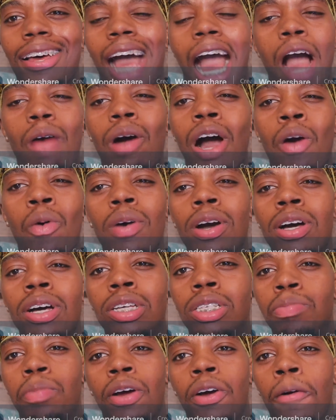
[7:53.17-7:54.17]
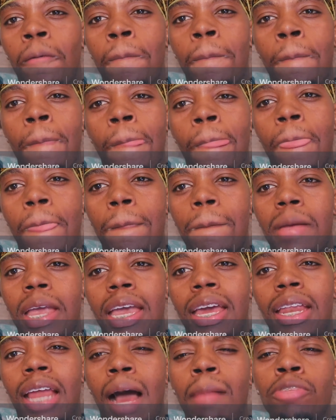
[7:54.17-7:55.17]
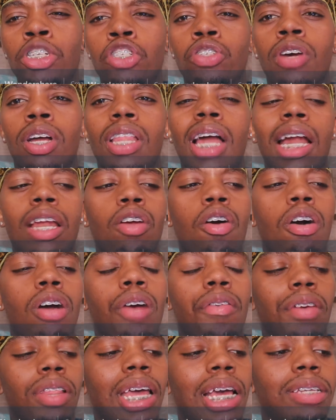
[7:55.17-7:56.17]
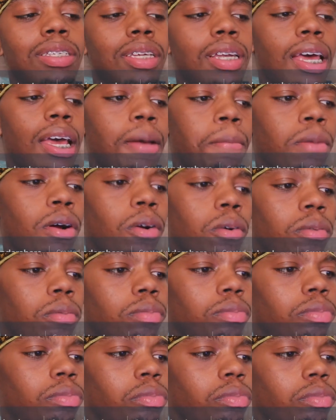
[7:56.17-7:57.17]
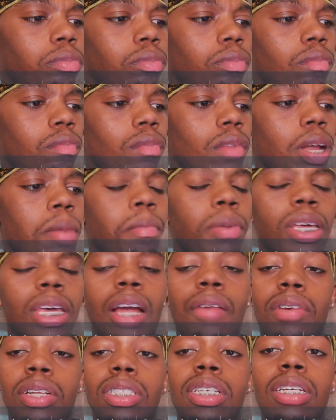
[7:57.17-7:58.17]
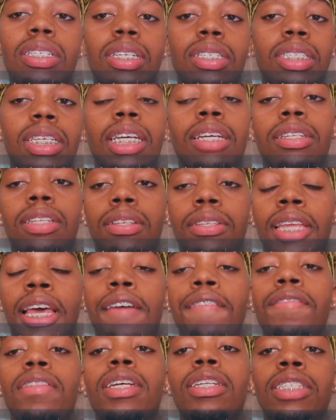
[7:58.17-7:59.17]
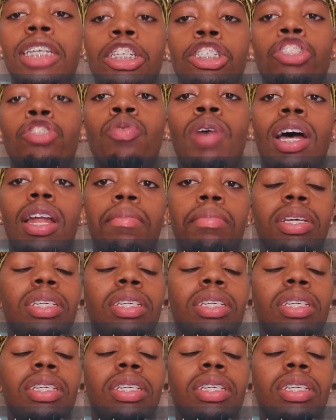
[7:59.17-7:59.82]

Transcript: how I was, bro. And I'm sure a lot of y'all can relate to that, bro. But yeah, retention te definitely teaches you how to